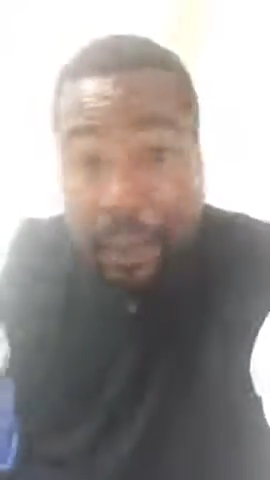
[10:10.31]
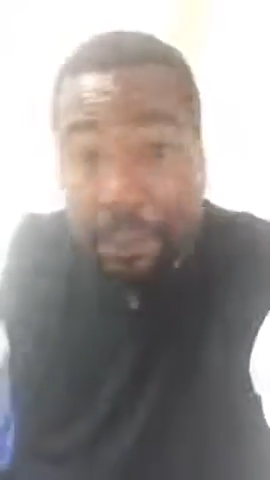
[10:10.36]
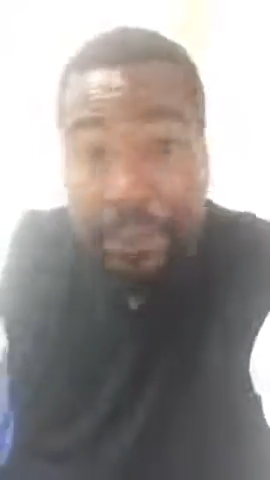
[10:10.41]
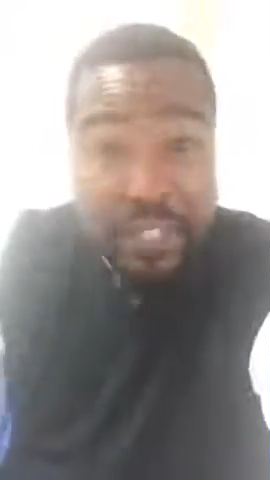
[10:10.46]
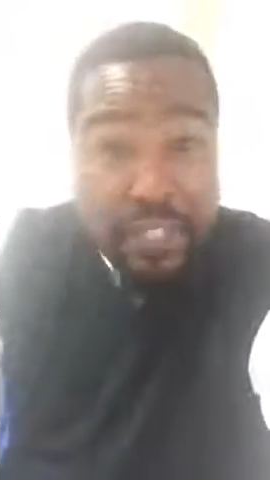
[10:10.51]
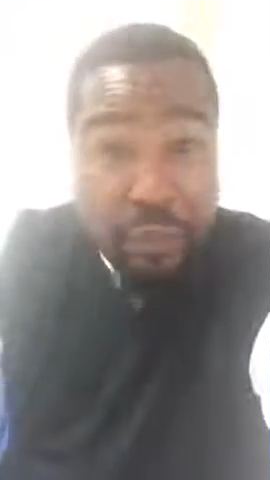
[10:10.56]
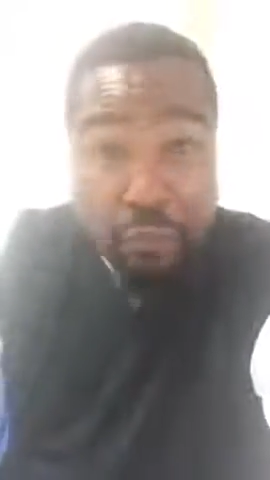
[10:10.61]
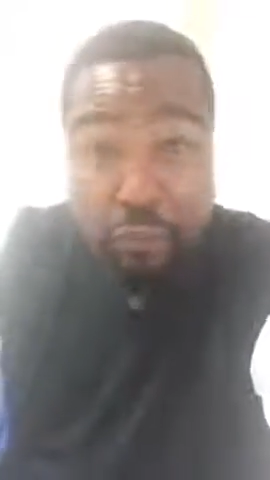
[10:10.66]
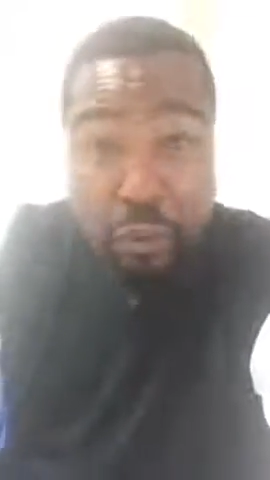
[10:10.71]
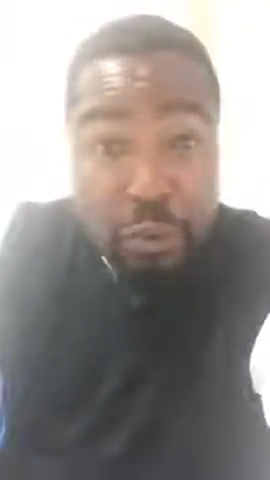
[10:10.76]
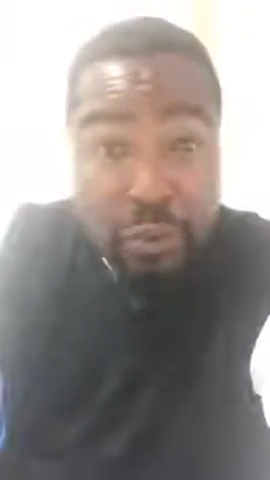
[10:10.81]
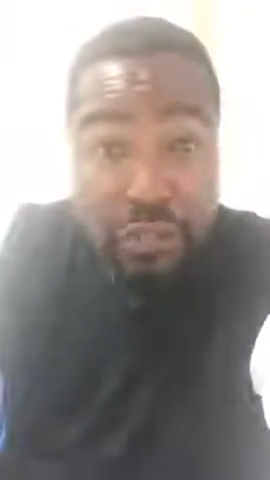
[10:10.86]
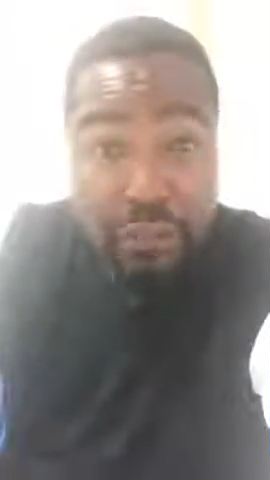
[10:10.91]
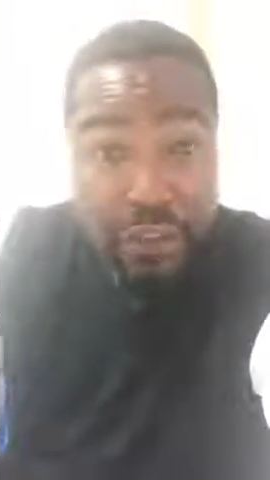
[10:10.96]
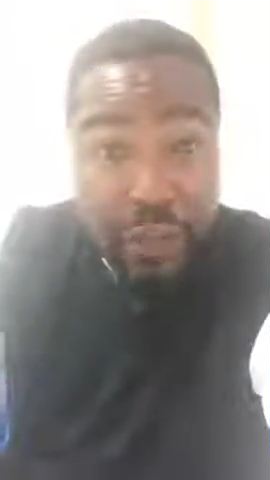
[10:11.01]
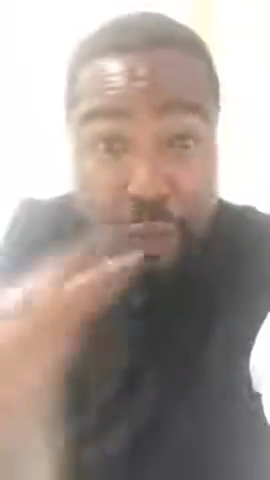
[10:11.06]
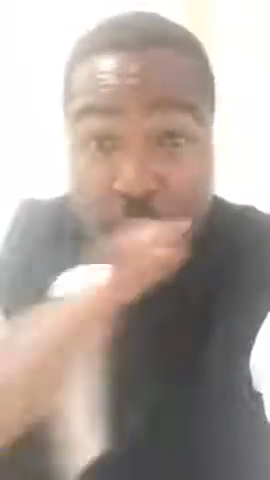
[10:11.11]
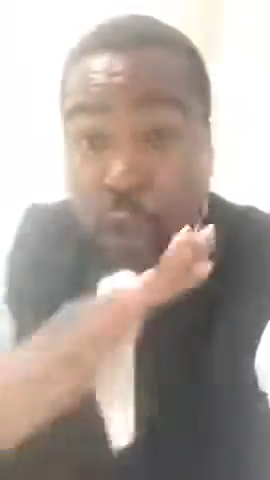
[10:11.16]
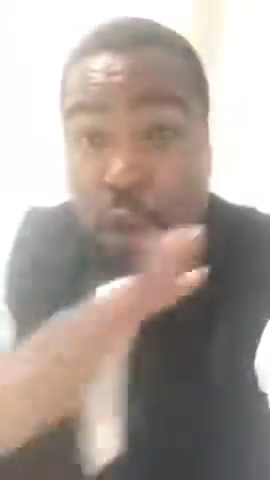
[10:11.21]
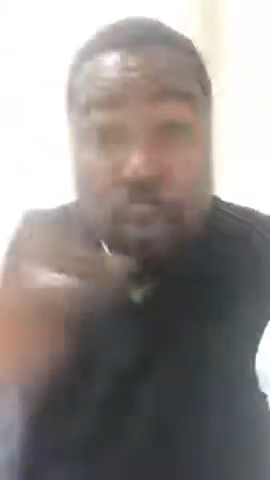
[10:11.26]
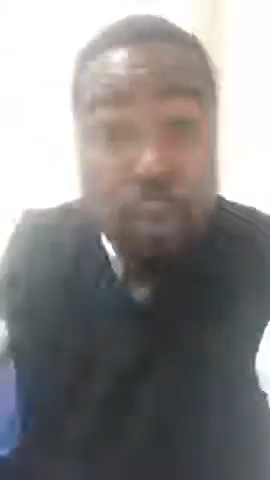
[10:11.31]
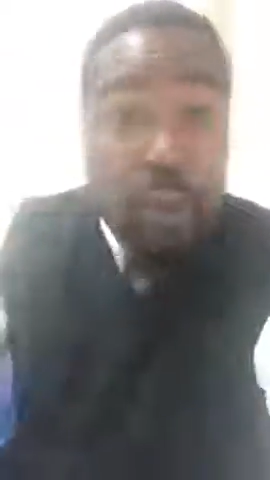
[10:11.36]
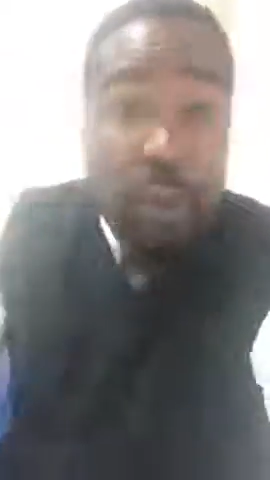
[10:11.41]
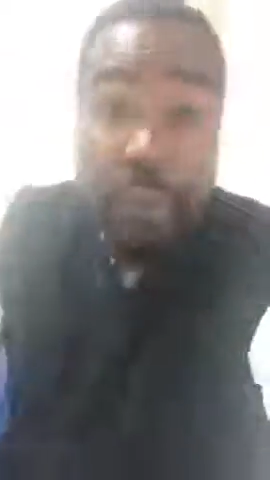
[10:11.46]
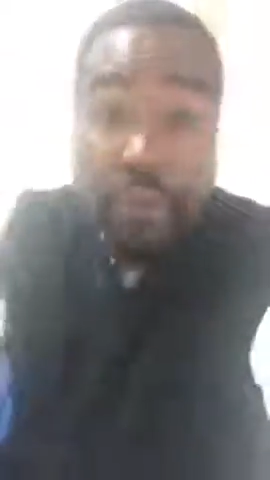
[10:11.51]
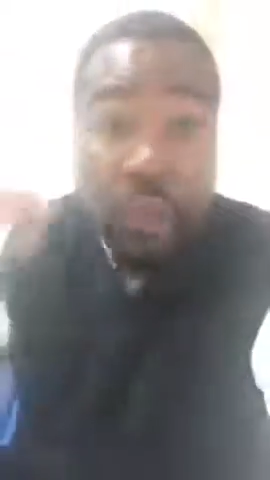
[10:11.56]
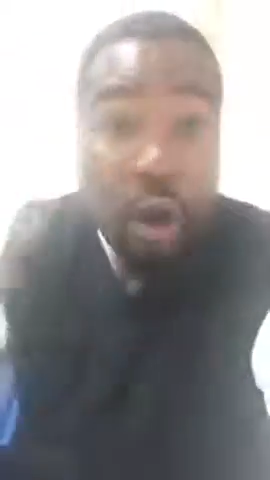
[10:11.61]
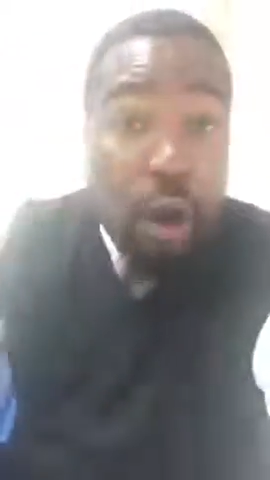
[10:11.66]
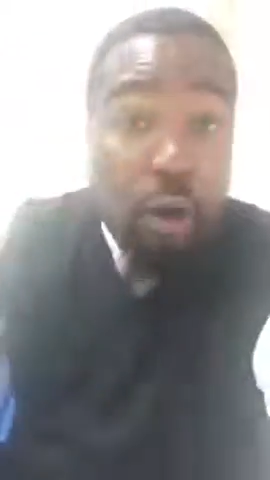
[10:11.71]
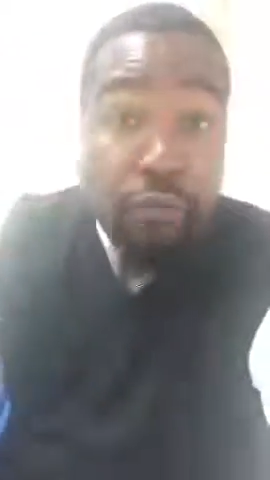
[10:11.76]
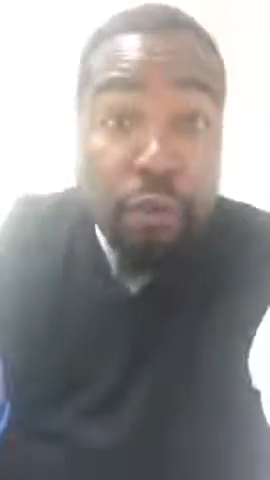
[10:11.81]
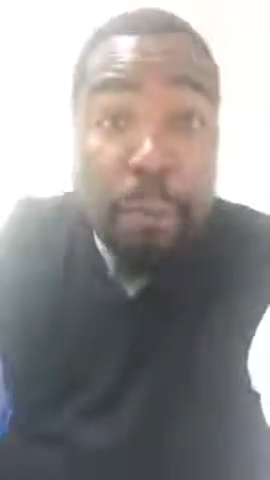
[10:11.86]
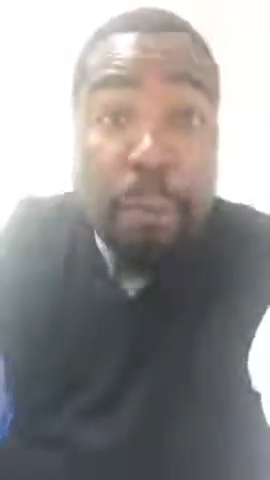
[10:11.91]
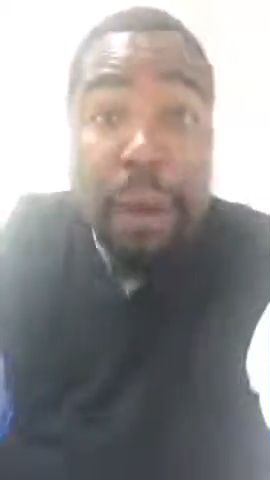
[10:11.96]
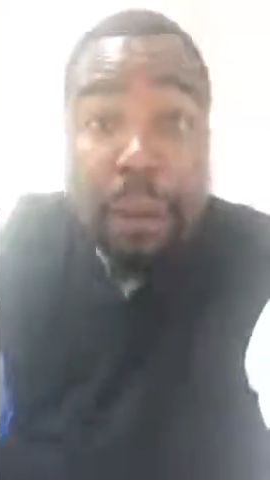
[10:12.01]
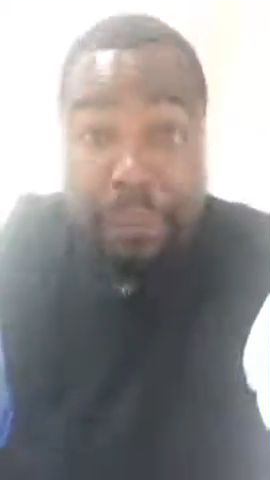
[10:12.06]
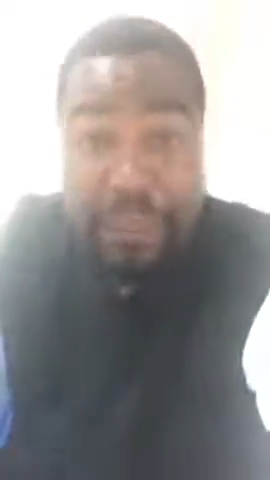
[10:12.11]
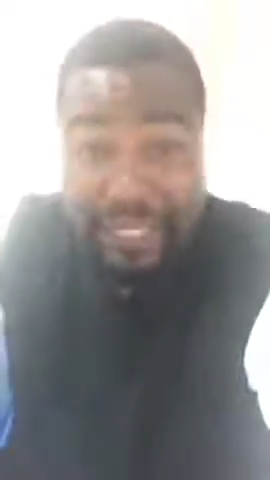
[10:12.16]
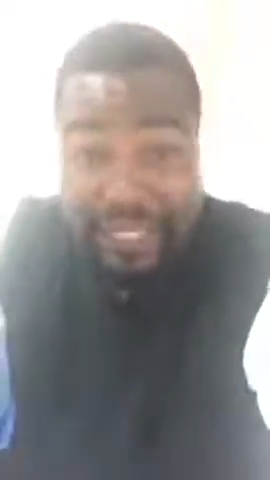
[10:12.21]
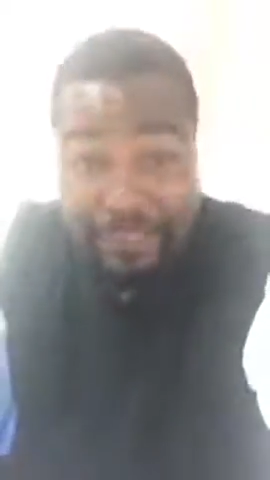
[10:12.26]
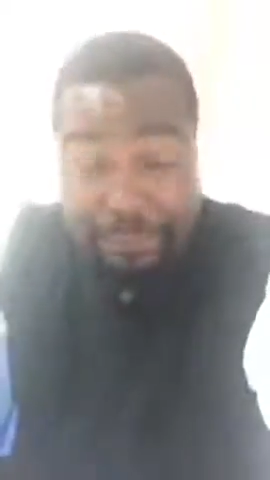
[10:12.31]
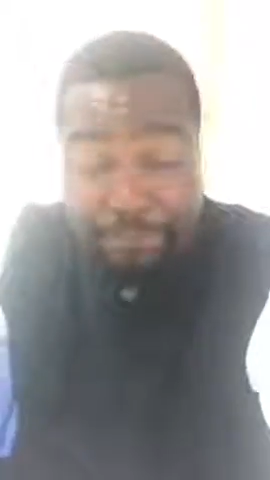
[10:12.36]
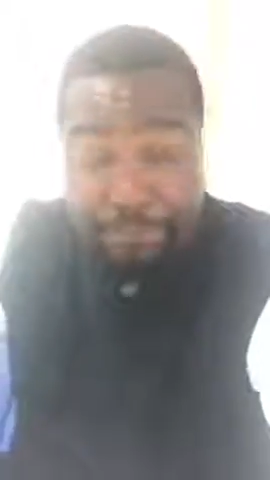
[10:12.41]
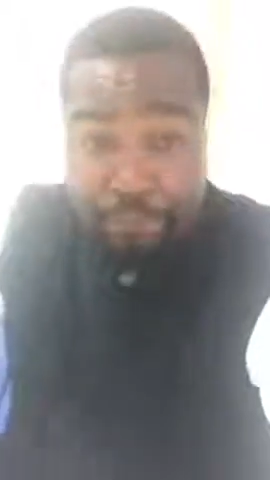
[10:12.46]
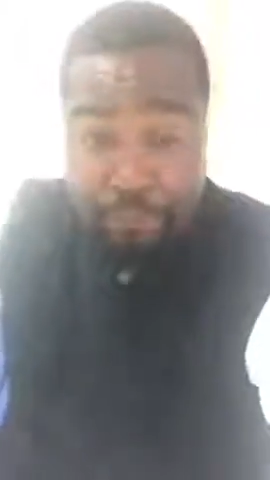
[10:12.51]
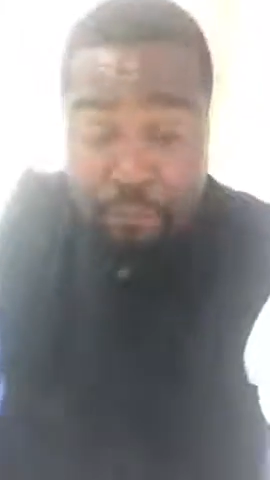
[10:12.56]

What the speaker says: up until Roosevelt, we was all Republican.